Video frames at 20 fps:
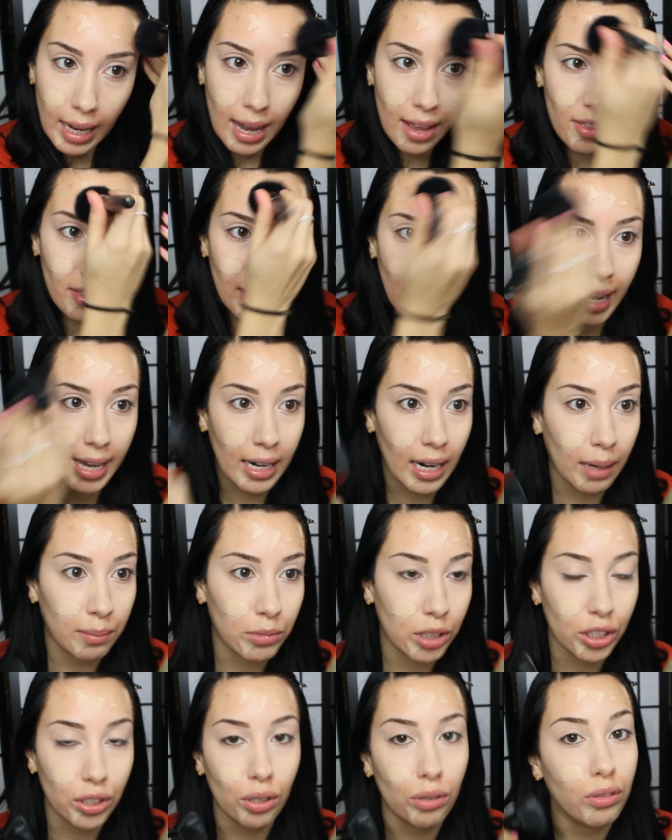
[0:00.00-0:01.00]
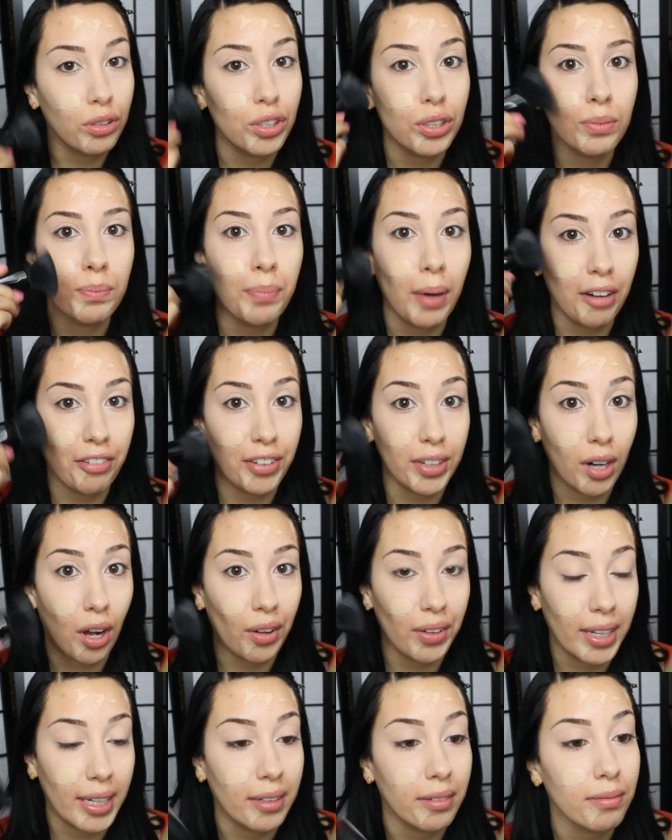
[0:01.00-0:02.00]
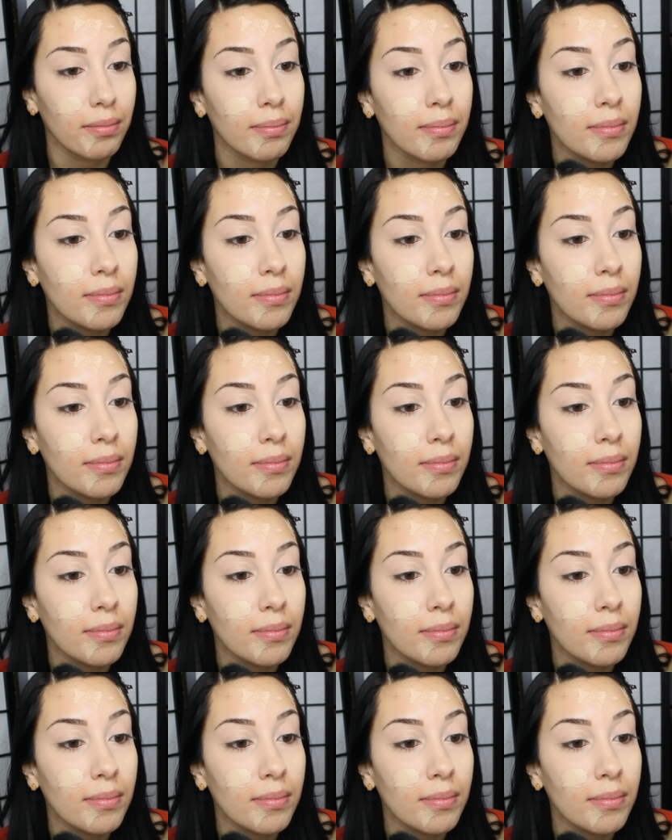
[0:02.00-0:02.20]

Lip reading: and then I'm just going to buff it all in.